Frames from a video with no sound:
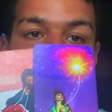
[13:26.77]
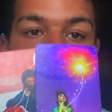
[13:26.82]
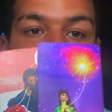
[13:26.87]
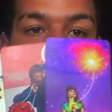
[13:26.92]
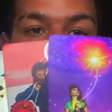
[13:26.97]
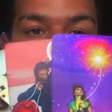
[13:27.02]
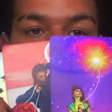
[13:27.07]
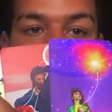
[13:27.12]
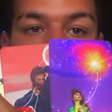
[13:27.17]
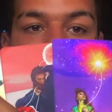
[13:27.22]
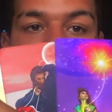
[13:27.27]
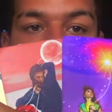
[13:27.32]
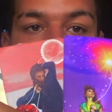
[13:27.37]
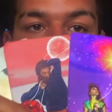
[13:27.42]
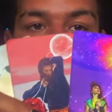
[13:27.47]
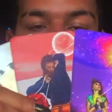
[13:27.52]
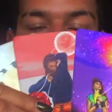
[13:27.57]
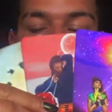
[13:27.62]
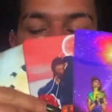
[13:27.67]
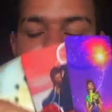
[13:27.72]
posting
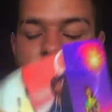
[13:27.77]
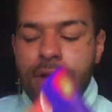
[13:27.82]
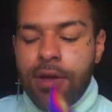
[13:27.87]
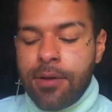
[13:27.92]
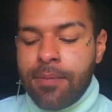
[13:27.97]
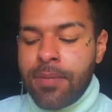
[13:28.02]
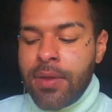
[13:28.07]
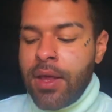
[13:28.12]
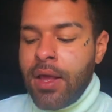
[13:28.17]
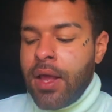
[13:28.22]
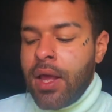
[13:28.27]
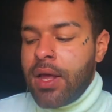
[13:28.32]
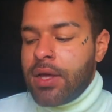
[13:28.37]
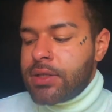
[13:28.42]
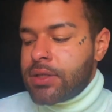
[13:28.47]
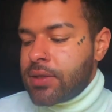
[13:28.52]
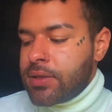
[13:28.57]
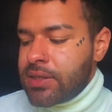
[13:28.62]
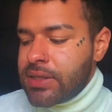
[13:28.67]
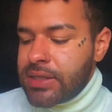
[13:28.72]
videos, right?
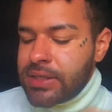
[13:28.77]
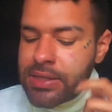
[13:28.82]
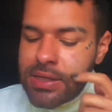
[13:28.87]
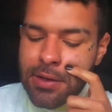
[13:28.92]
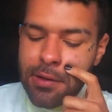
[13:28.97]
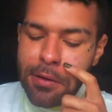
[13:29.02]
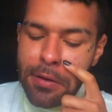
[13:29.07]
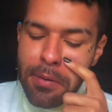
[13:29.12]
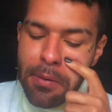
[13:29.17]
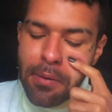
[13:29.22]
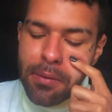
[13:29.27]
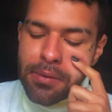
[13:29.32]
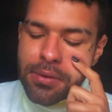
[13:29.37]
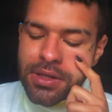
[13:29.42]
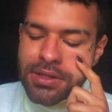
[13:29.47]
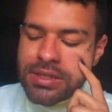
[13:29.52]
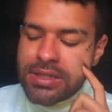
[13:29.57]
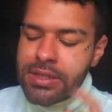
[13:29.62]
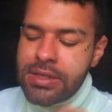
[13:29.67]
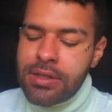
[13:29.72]
So let's see
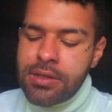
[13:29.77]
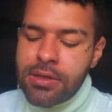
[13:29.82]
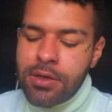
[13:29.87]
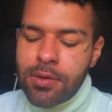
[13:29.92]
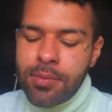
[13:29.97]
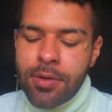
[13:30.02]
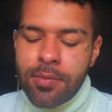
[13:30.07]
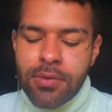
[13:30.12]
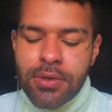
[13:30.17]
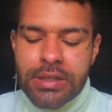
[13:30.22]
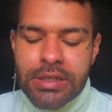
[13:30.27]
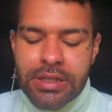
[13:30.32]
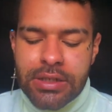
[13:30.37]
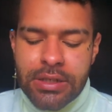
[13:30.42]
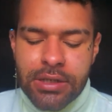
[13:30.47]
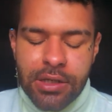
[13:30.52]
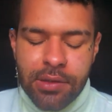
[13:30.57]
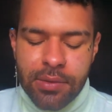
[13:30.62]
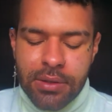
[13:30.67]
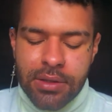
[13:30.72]
a little bit more
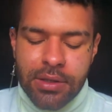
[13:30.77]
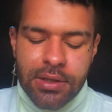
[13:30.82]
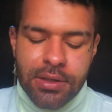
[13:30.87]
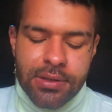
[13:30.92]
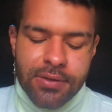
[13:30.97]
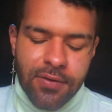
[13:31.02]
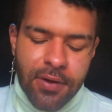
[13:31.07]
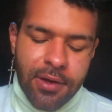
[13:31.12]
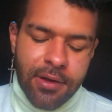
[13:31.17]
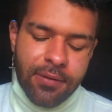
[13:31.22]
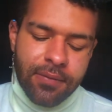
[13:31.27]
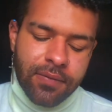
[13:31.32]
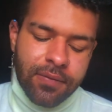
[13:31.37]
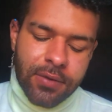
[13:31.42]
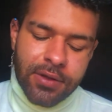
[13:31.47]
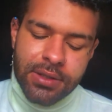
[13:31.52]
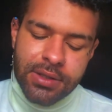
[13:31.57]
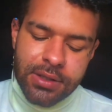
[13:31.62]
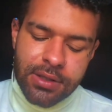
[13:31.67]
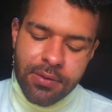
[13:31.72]
detail with this, right?
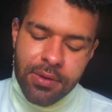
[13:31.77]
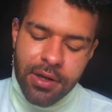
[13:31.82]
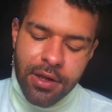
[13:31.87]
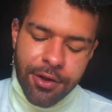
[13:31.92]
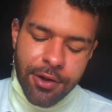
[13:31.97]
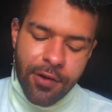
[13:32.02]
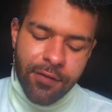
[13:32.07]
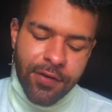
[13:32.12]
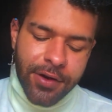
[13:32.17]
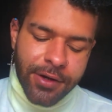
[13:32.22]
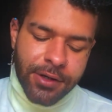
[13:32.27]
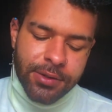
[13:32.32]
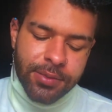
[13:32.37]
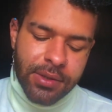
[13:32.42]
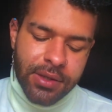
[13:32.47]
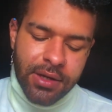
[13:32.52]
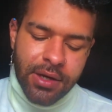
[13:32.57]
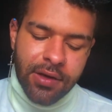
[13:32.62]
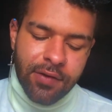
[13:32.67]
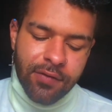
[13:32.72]
Let's see what clarifiers we
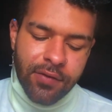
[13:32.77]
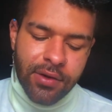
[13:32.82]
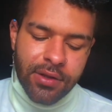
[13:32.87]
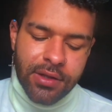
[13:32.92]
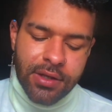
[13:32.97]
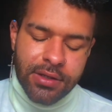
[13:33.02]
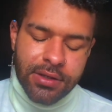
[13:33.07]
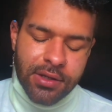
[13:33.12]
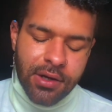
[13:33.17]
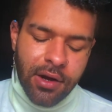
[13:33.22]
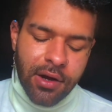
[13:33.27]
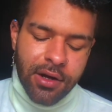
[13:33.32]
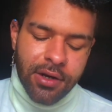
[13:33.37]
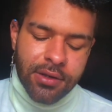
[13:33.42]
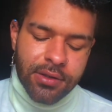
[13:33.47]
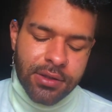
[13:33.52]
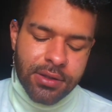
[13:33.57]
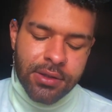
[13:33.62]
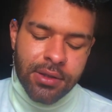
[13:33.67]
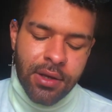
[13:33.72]
get for these
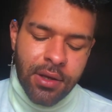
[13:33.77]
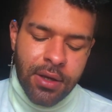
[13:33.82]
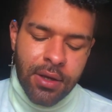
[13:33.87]
cards.